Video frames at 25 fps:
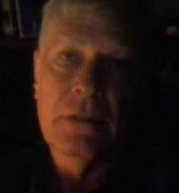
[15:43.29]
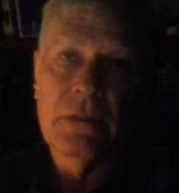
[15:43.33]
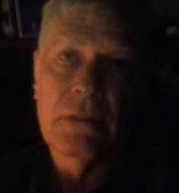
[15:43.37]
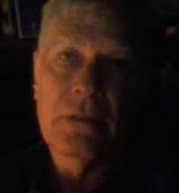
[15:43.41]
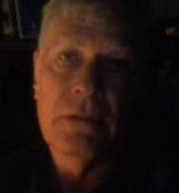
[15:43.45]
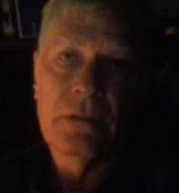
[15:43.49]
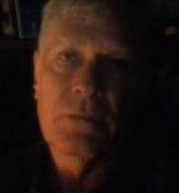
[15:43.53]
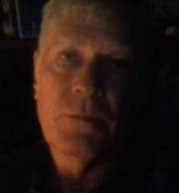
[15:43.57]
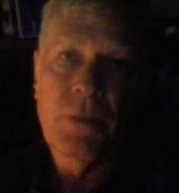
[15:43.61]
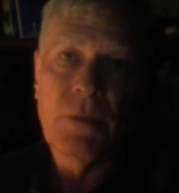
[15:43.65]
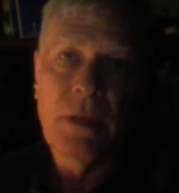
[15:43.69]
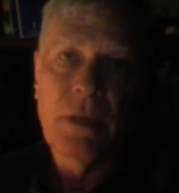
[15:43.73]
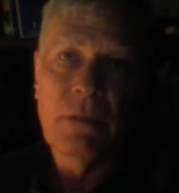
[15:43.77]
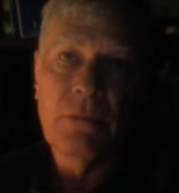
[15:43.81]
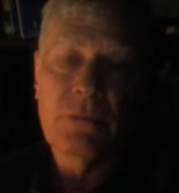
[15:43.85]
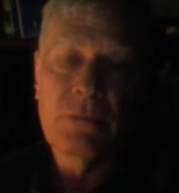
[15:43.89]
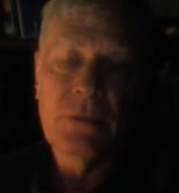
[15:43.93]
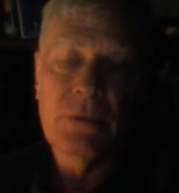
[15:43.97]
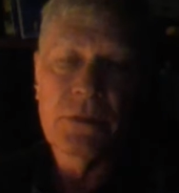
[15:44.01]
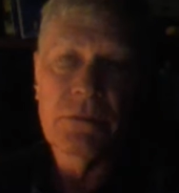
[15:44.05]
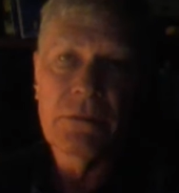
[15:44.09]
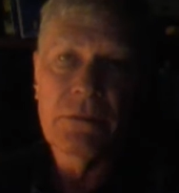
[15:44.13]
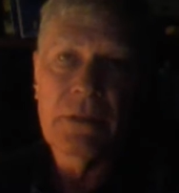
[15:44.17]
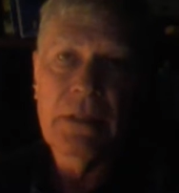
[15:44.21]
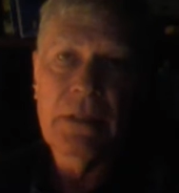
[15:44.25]
these
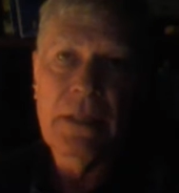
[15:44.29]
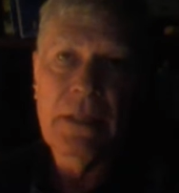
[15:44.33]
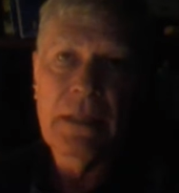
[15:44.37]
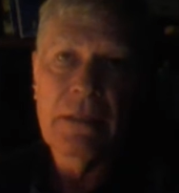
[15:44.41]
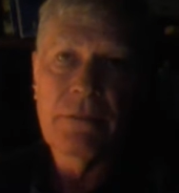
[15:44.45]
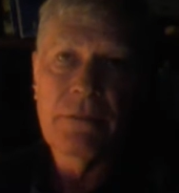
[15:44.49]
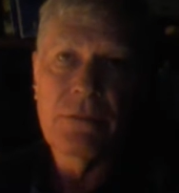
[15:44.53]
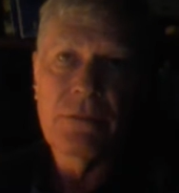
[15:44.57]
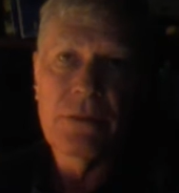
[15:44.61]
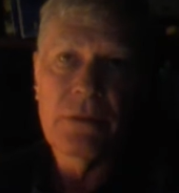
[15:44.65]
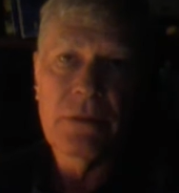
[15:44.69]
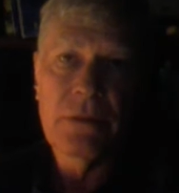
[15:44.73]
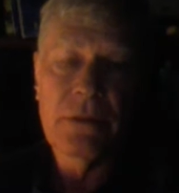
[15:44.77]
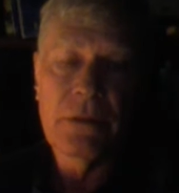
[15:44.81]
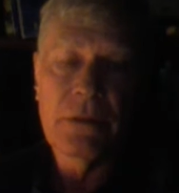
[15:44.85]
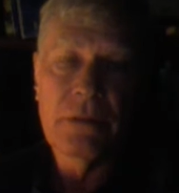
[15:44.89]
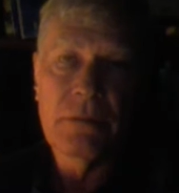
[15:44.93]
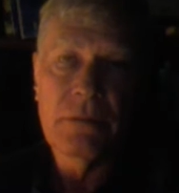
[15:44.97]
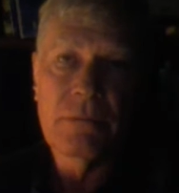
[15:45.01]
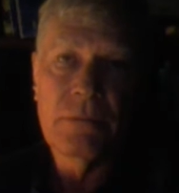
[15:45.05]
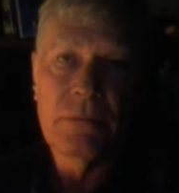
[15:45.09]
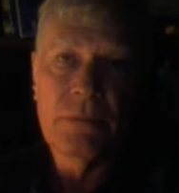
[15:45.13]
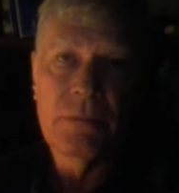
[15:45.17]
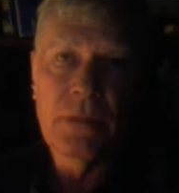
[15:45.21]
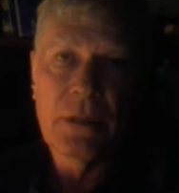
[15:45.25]
problems that we have with
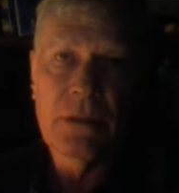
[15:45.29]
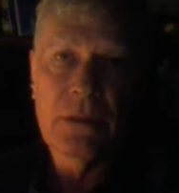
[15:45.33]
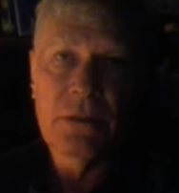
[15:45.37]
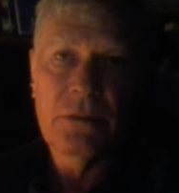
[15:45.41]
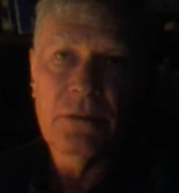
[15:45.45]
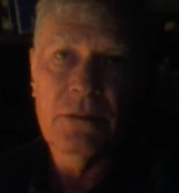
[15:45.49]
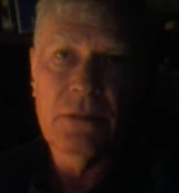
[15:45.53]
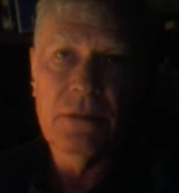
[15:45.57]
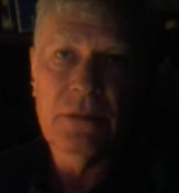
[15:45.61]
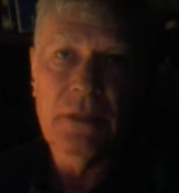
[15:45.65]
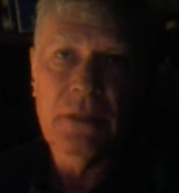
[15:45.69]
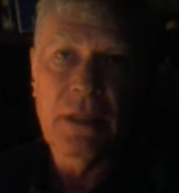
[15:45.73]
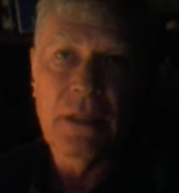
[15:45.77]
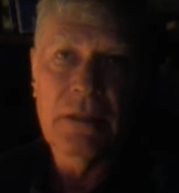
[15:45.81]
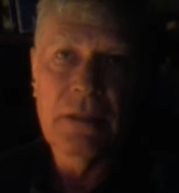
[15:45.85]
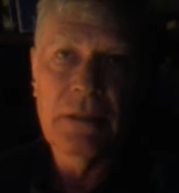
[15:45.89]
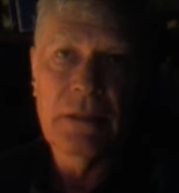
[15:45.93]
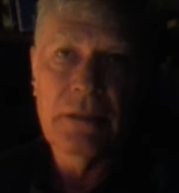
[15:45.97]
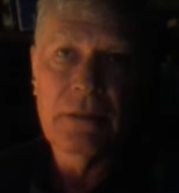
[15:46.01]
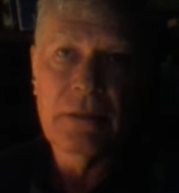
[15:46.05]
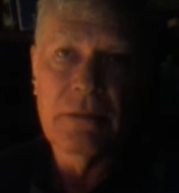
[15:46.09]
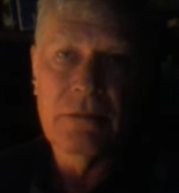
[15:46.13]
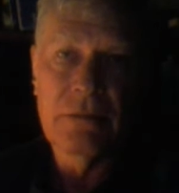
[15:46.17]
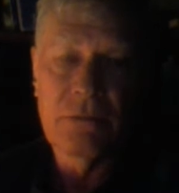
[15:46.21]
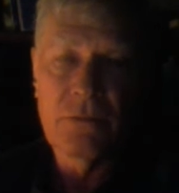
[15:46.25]
modern society,
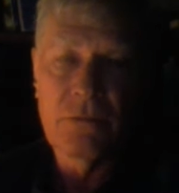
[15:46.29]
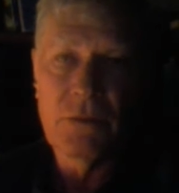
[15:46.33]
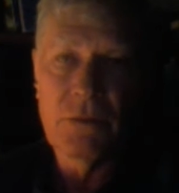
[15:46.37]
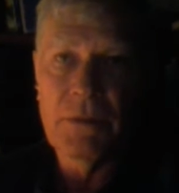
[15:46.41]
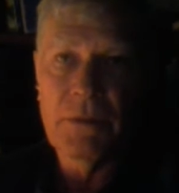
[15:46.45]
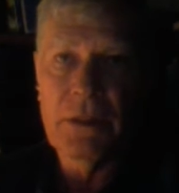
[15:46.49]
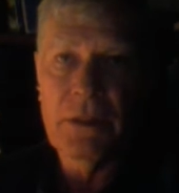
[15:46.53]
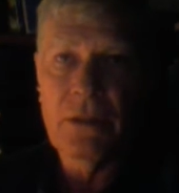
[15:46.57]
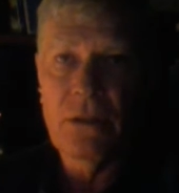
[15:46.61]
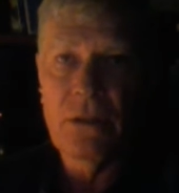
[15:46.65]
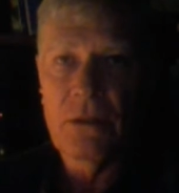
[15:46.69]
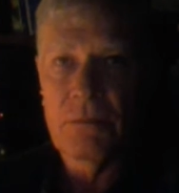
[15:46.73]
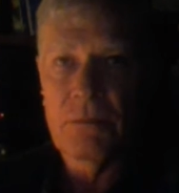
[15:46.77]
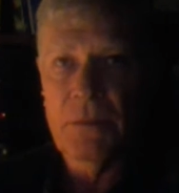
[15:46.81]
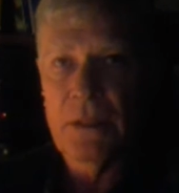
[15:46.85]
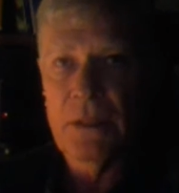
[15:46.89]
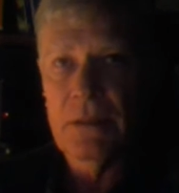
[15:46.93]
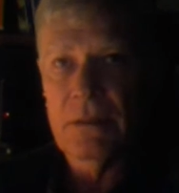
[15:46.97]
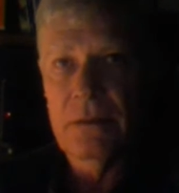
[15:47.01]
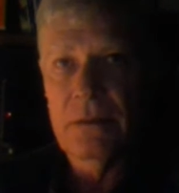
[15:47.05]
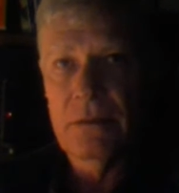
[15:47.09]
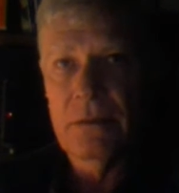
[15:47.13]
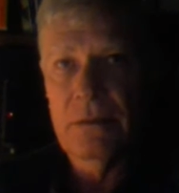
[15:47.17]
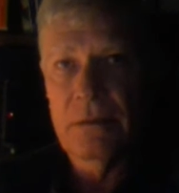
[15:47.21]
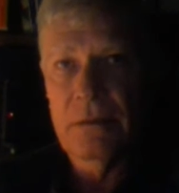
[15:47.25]
what we call
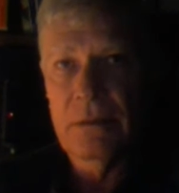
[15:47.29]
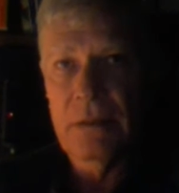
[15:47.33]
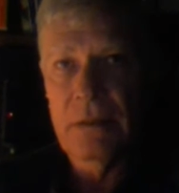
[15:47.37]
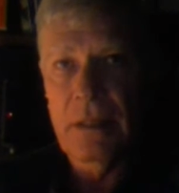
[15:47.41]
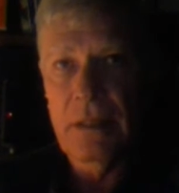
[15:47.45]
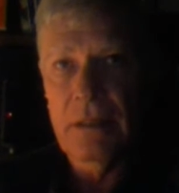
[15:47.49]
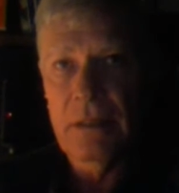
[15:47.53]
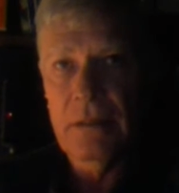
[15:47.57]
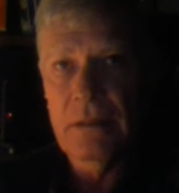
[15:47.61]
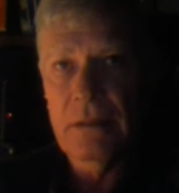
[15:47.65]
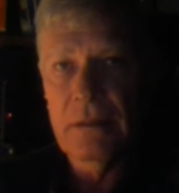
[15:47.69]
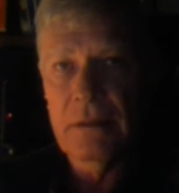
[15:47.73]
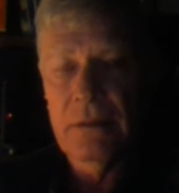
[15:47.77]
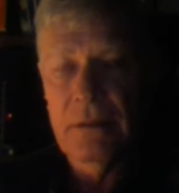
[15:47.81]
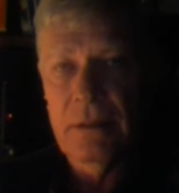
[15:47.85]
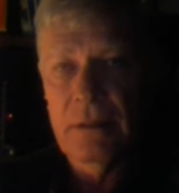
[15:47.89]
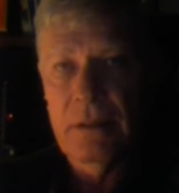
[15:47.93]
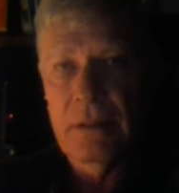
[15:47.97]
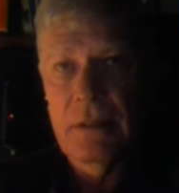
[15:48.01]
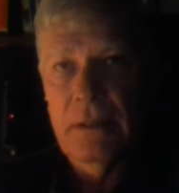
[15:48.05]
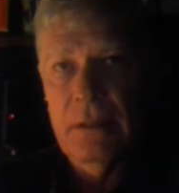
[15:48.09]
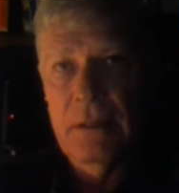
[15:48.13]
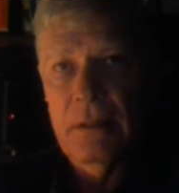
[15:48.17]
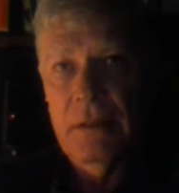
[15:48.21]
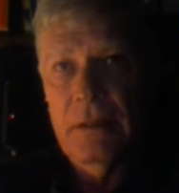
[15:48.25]
modern society.
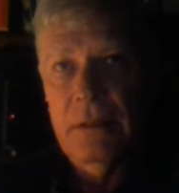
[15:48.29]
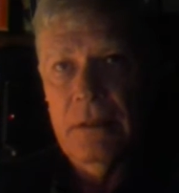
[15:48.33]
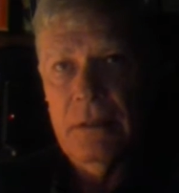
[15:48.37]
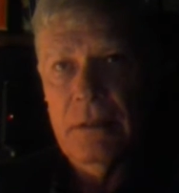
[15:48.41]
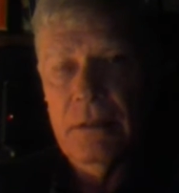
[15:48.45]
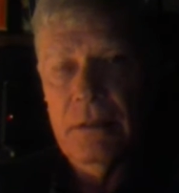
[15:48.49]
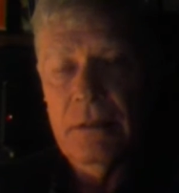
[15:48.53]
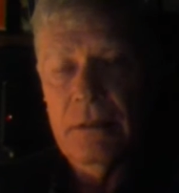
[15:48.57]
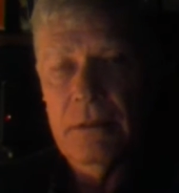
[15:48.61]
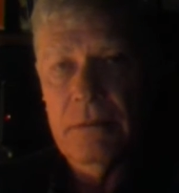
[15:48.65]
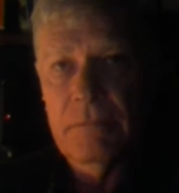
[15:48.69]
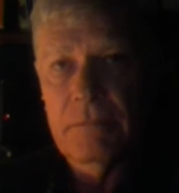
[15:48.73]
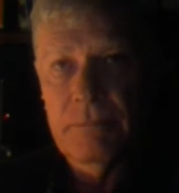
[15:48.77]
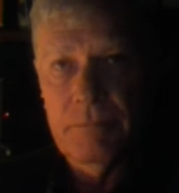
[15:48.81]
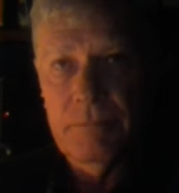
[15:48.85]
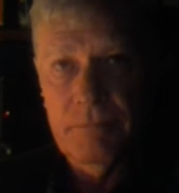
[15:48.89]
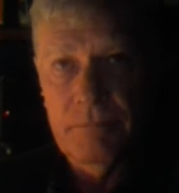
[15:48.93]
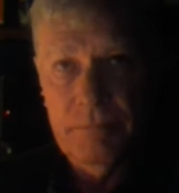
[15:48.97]
Uh,